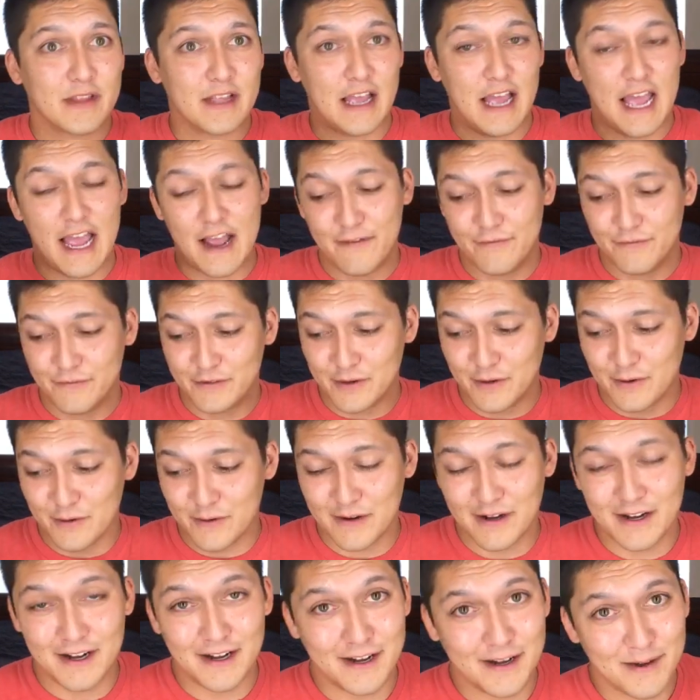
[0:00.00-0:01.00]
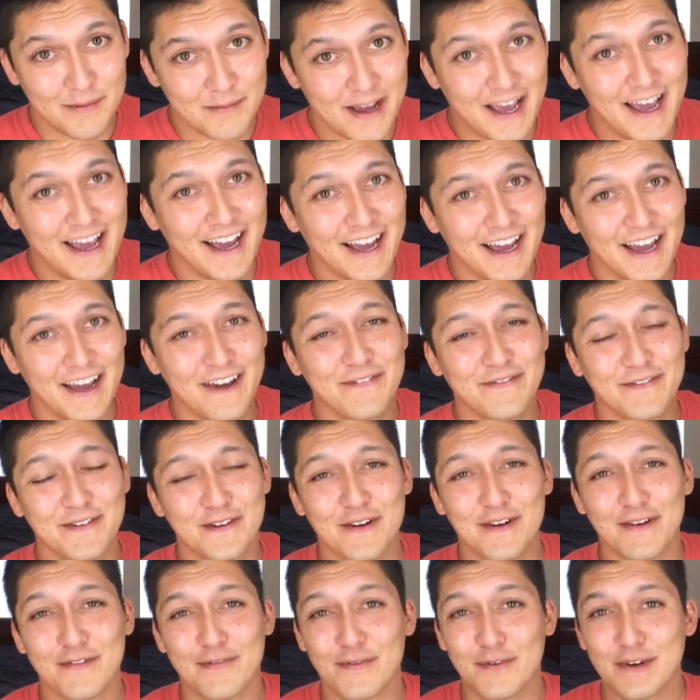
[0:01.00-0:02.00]
after
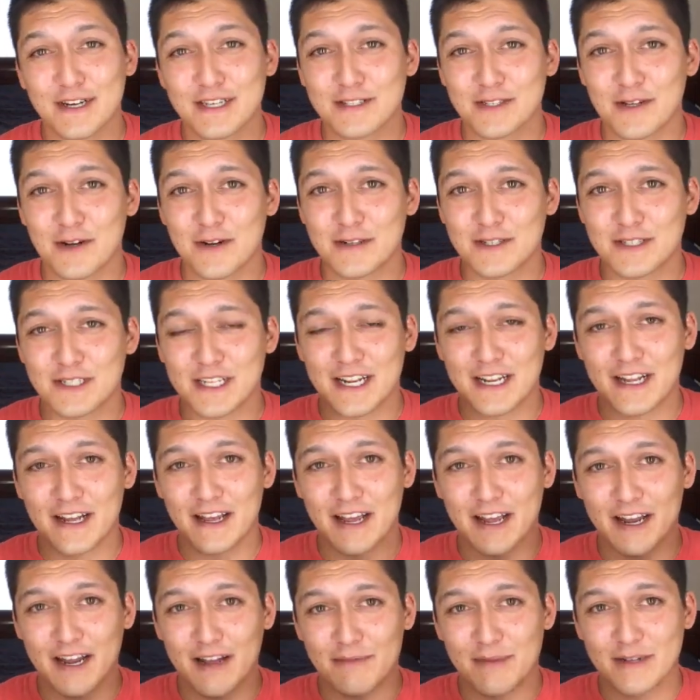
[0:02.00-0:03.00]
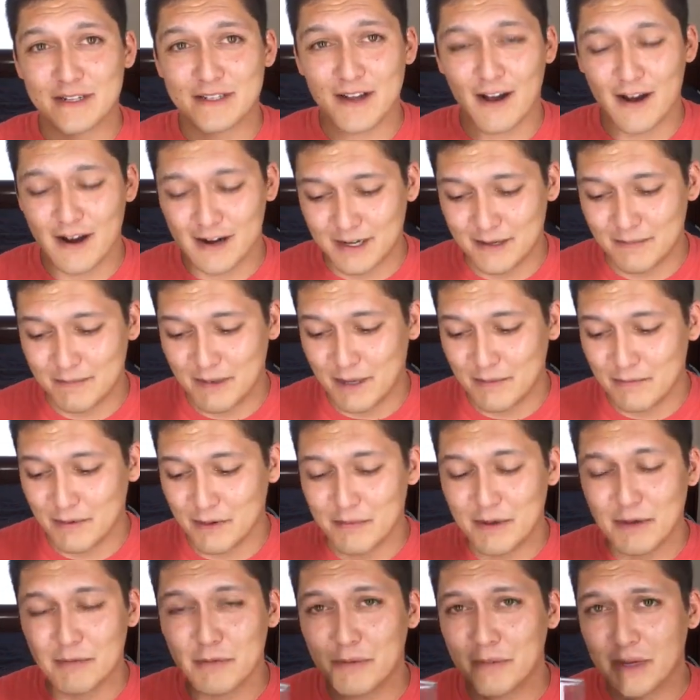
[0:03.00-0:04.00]
I've researched and I've been talking to people and
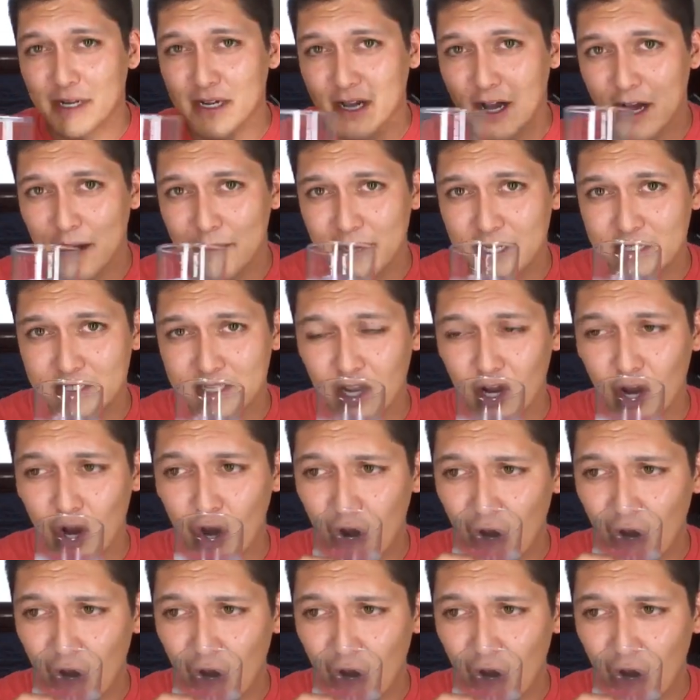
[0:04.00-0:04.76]
people have been commenting,